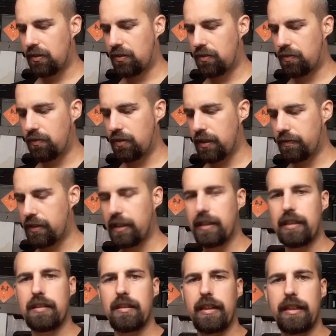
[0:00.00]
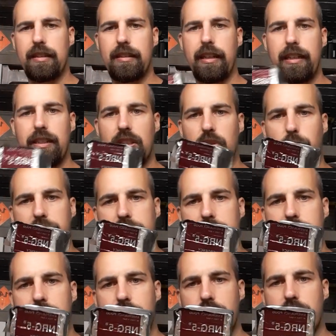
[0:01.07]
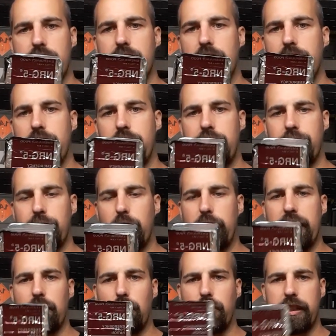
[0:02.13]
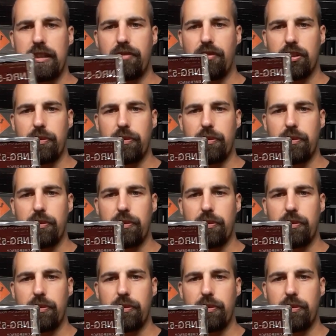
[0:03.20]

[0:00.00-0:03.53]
2000. It is 20 years. You can hold this for